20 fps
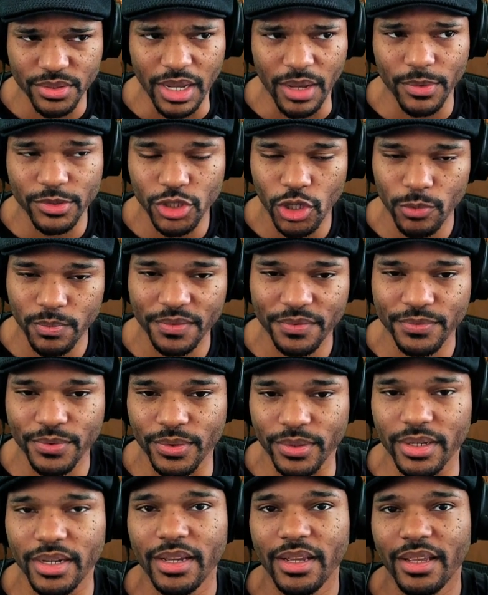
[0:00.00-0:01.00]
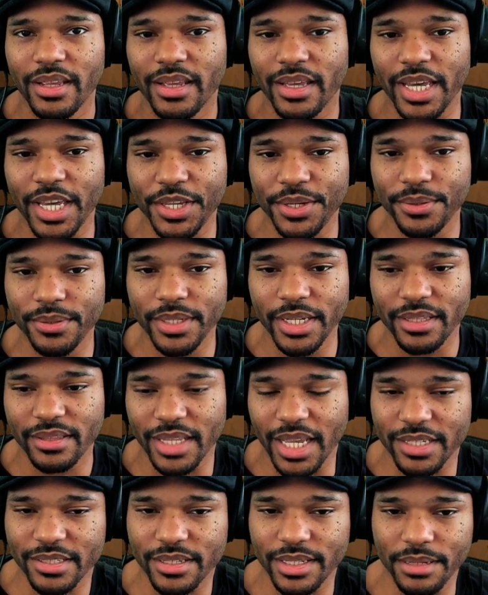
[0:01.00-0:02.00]
So I was hoping for a unique
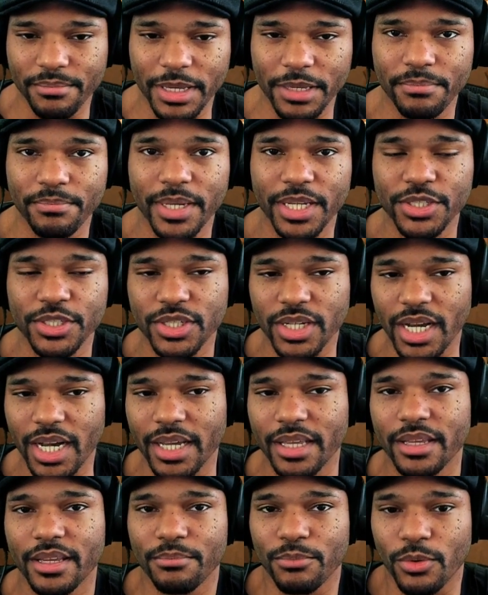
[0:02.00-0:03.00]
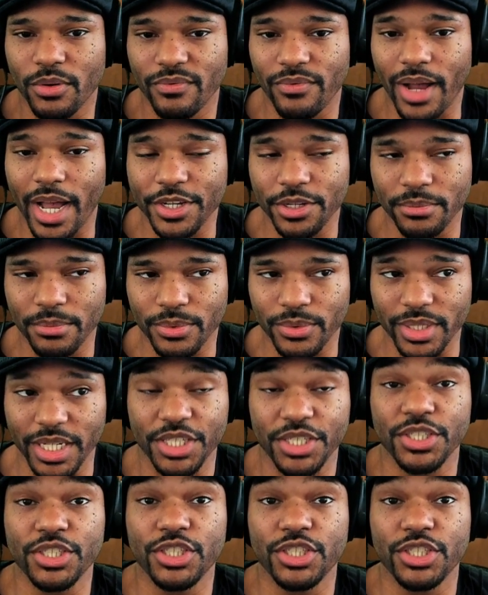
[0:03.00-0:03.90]
that's going to make pin shot more valuable in